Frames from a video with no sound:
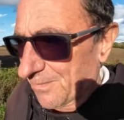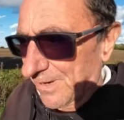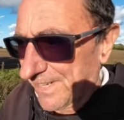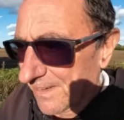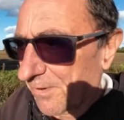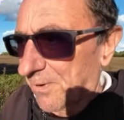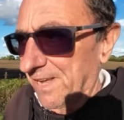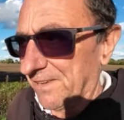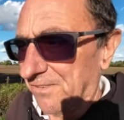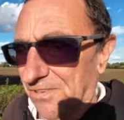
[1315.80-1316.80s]
where it never
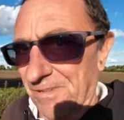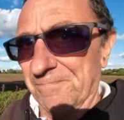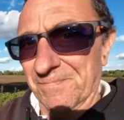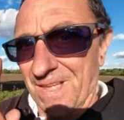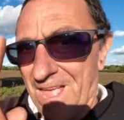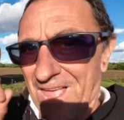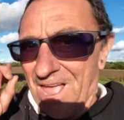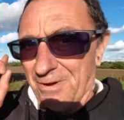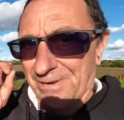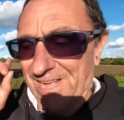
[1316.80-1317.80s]
rains,
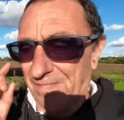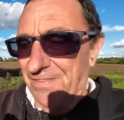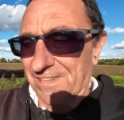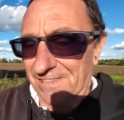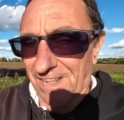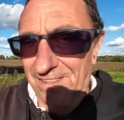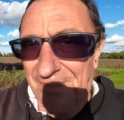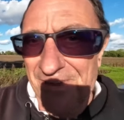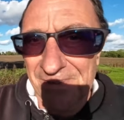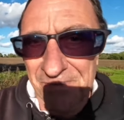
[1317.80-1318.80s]
and we get things like
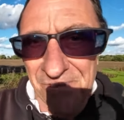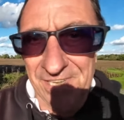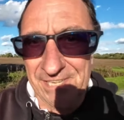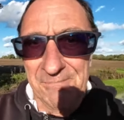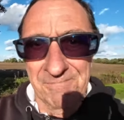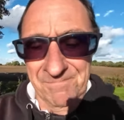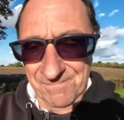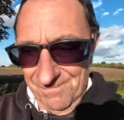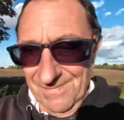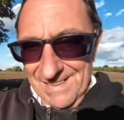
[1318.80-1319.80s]
that that you've seen.
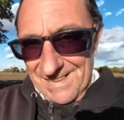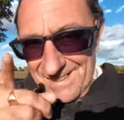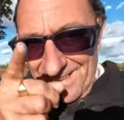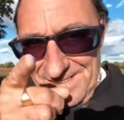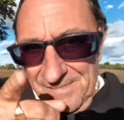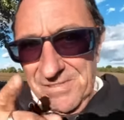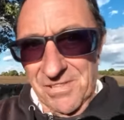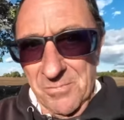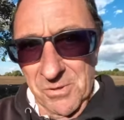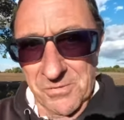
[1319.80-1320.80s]
Thanks ever
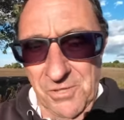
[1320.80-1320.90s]
so much